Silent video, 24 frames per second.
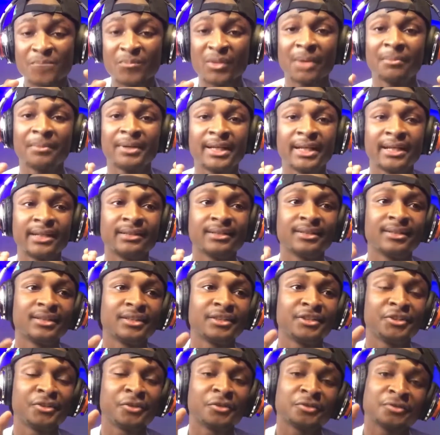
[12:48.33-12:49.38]
but then
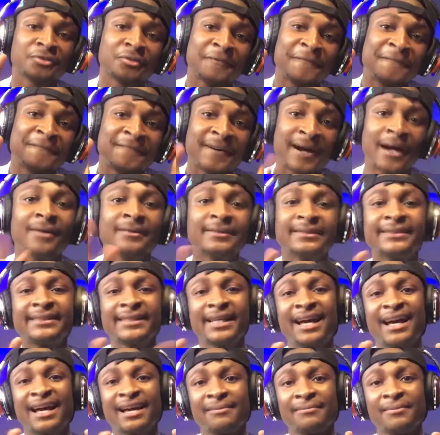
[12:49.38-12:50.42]
she also found
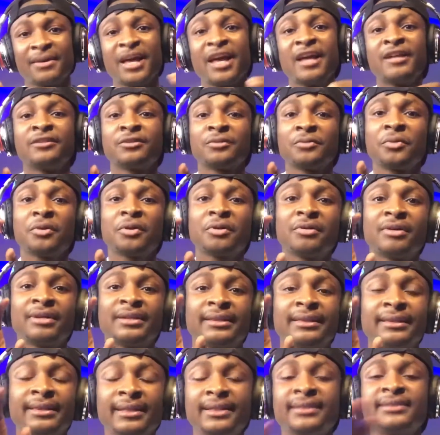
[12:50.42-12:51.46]
time to work on
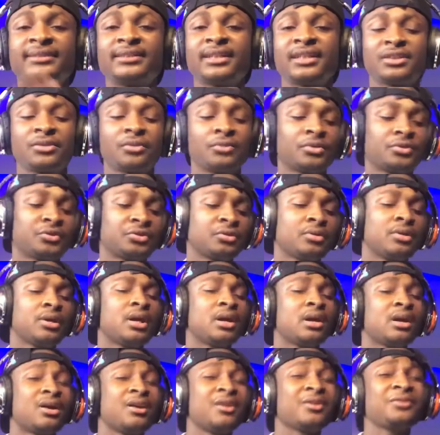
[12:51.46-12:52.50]
things that she wants. So
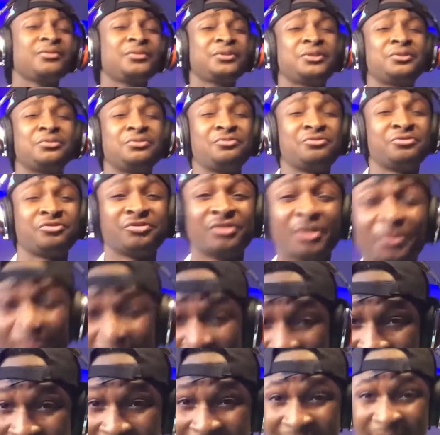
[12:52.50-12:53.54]
all we should drop
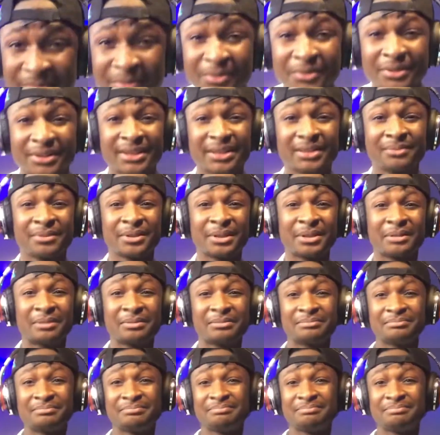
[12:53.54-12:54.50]
all this bullshit about